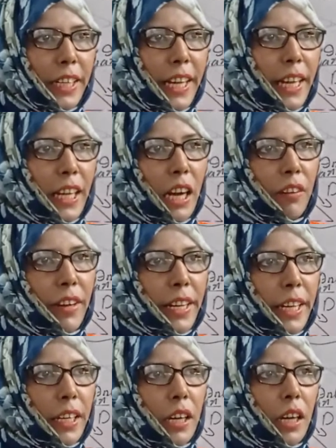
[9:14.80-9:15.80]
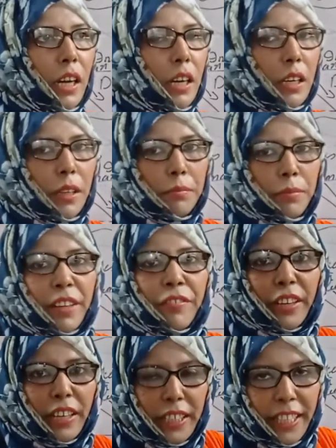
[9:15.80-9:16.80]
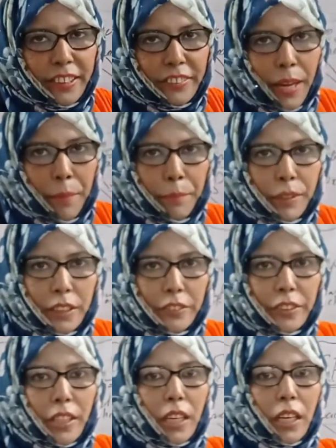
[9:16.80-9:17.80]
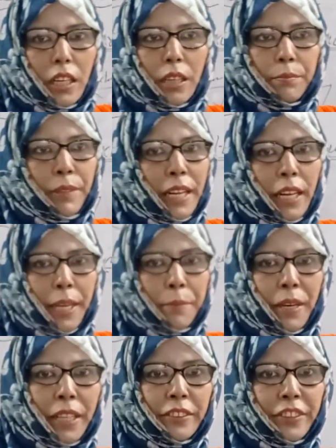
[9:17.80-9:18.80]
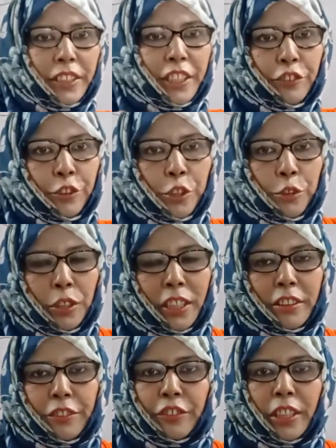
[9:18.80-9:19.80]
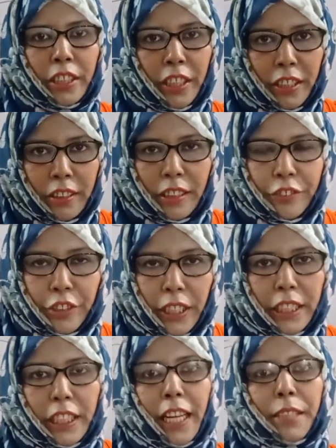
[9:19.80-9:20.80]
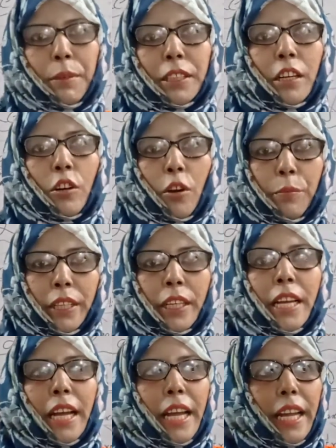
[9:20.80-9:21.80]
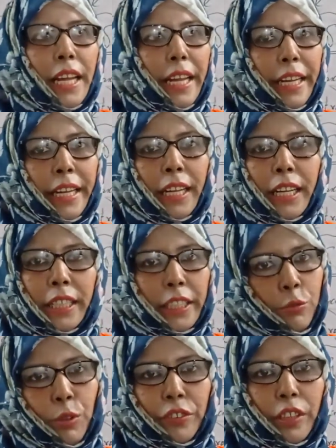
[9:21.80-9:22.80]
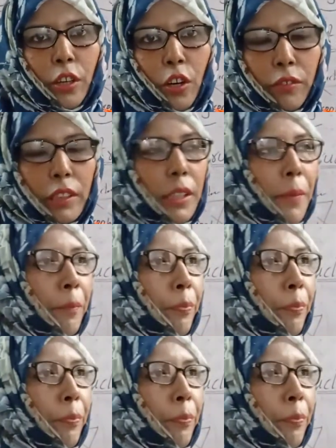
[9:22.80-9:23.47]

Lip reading: take a very difficult example, then I may suggest you that The Stranger in the Strange Land by the Robert A. Heinlein. It was a novel